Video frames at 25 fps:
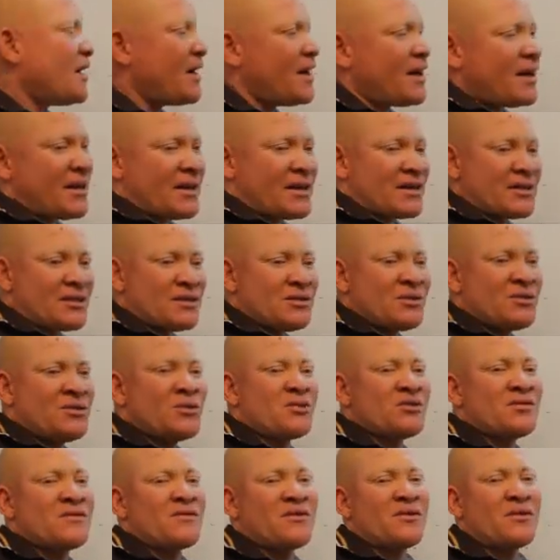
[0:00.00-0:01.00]
X
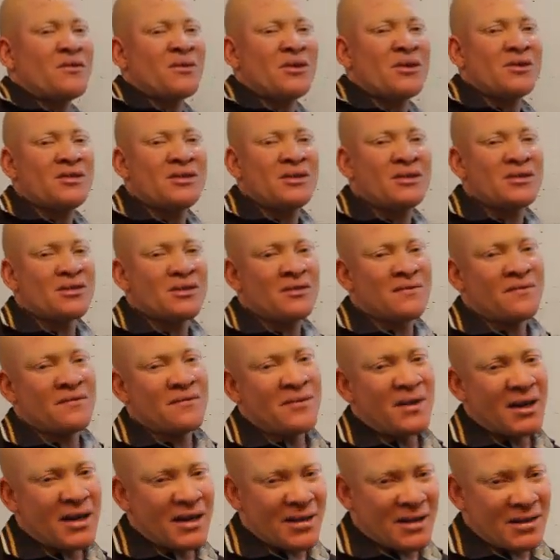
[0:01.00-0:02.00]
goes for 1 unit of
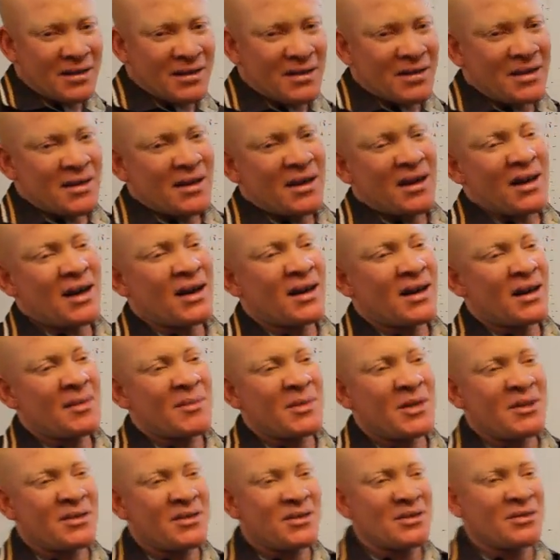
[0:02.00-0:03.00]
Y, and how
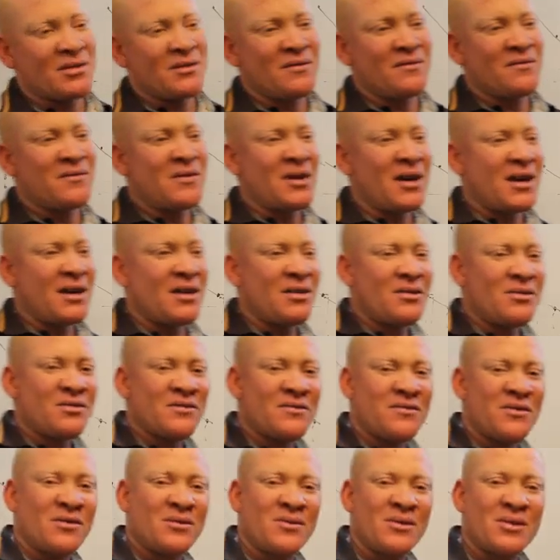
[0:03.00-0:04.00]
many units of Y
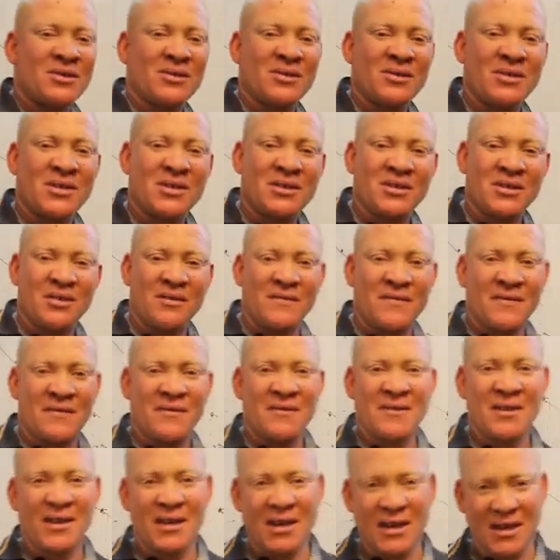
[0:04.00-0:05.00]
goes for 1 unit of
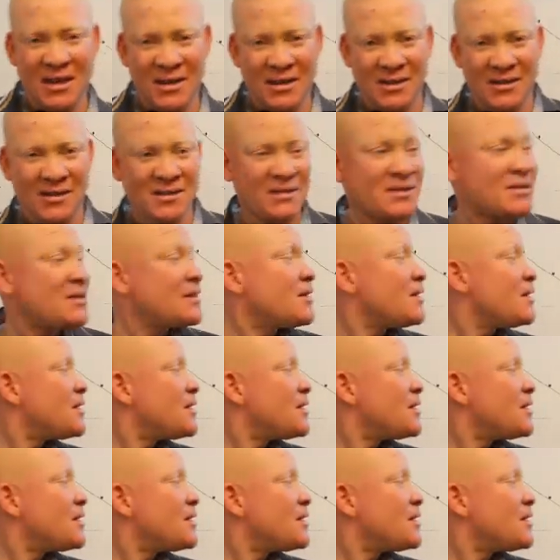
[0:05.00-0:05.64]
X.